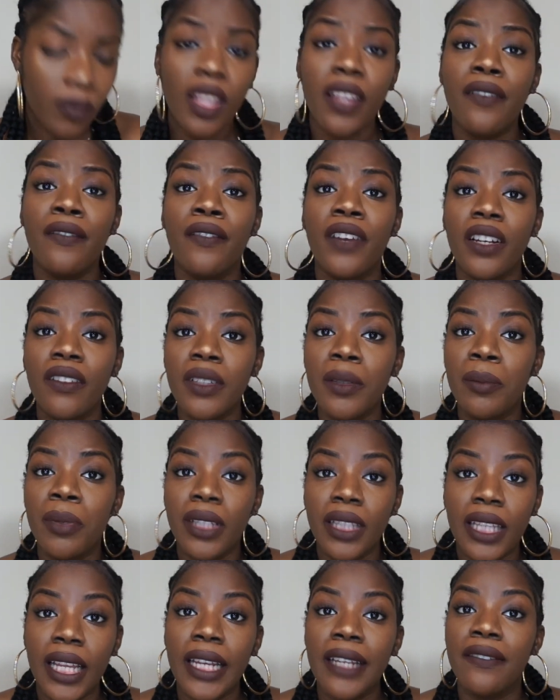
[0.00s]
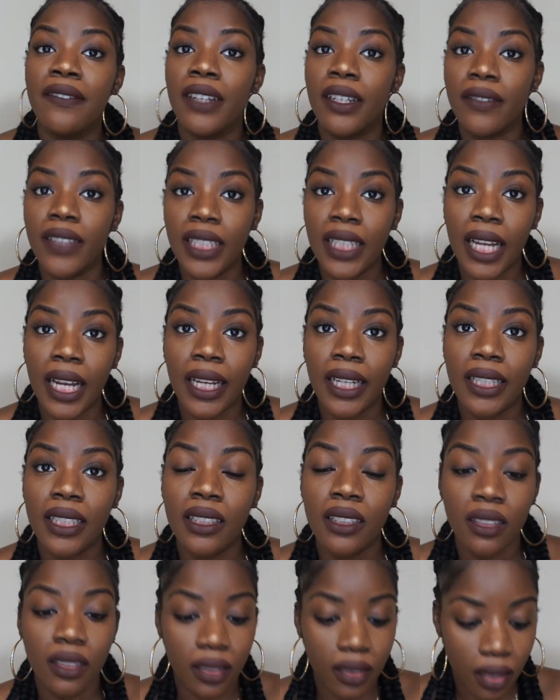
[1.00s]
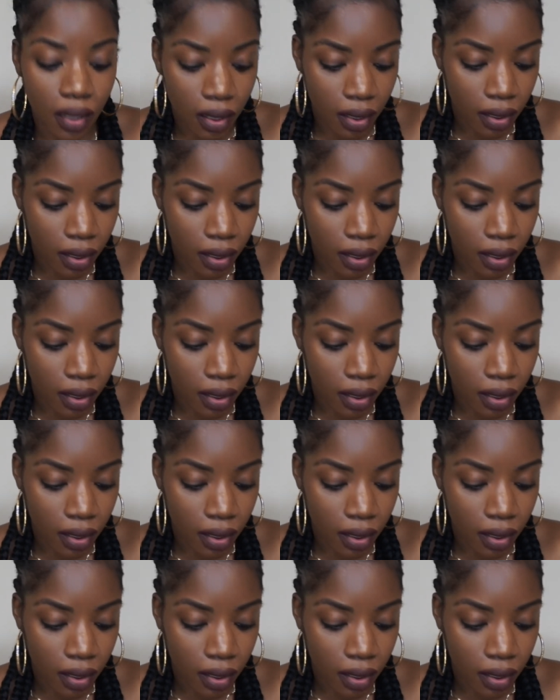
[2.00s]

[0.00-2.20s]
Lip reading: Very polite, very nice.